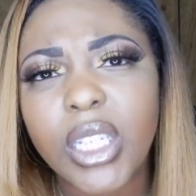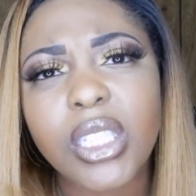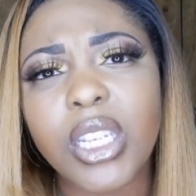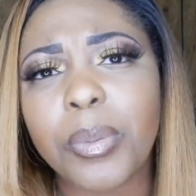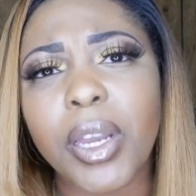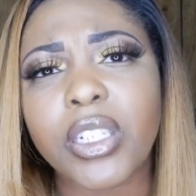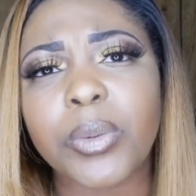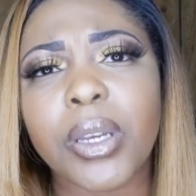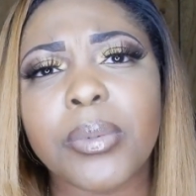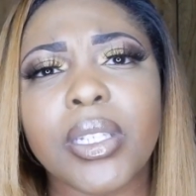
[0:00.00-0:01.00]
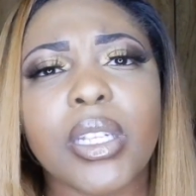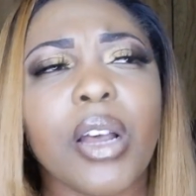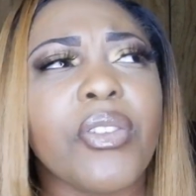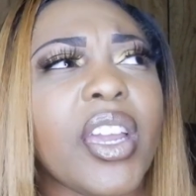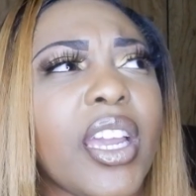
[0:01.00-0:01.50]
took pictures with him and
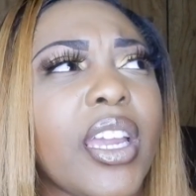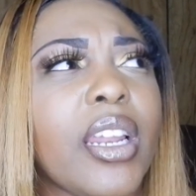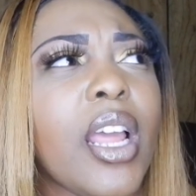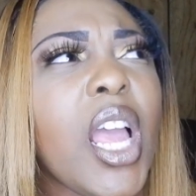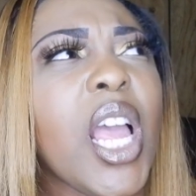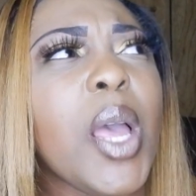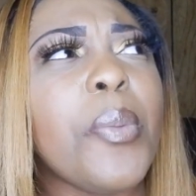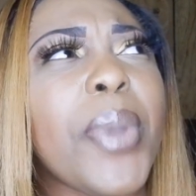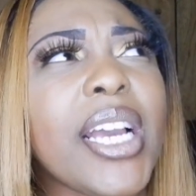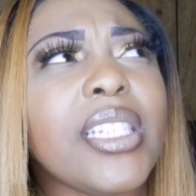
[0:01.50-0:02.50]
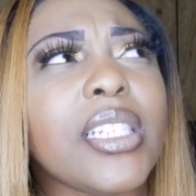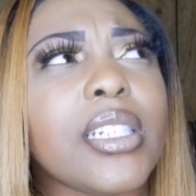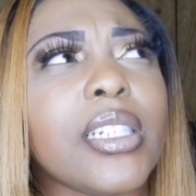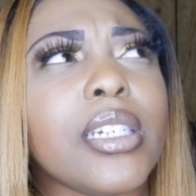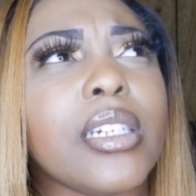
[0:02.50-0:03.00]
stuff. And
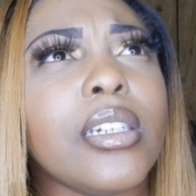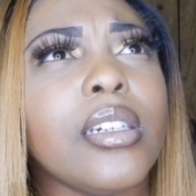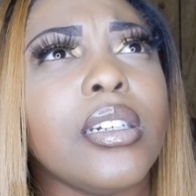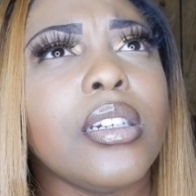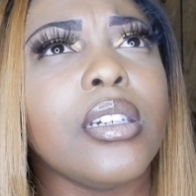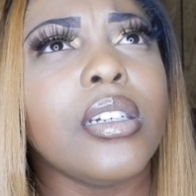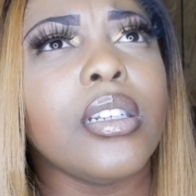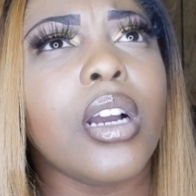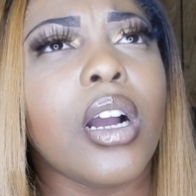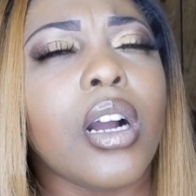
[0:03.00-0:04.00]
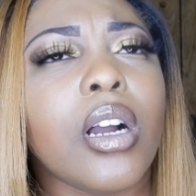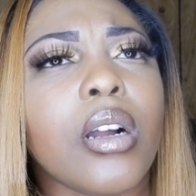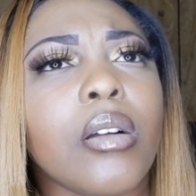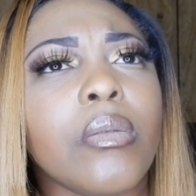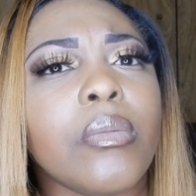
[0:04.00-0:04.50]
basically,
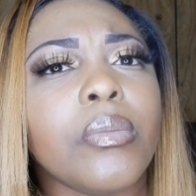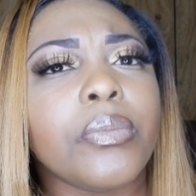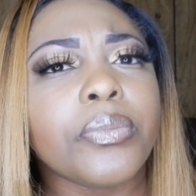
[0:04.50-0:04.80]
sorry,